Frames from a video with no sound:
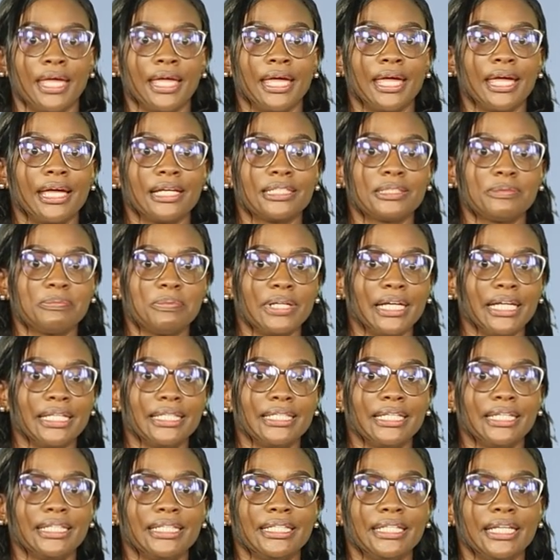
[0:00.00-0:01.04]

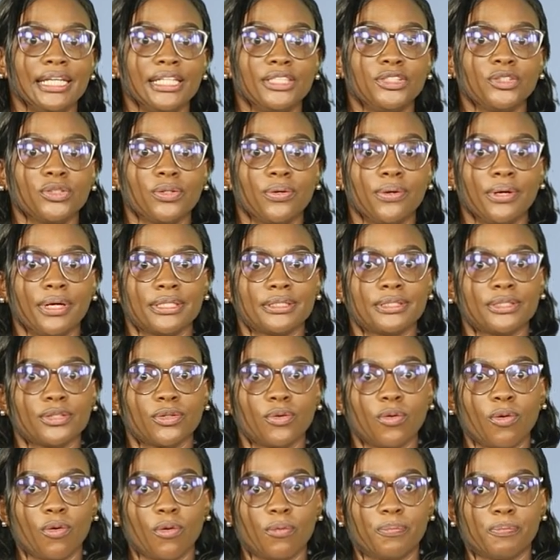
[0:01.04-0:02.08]
explain the nature and
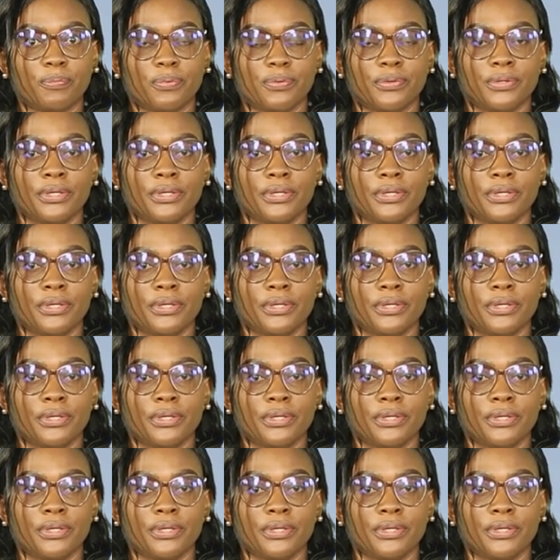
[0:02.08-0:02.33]
scope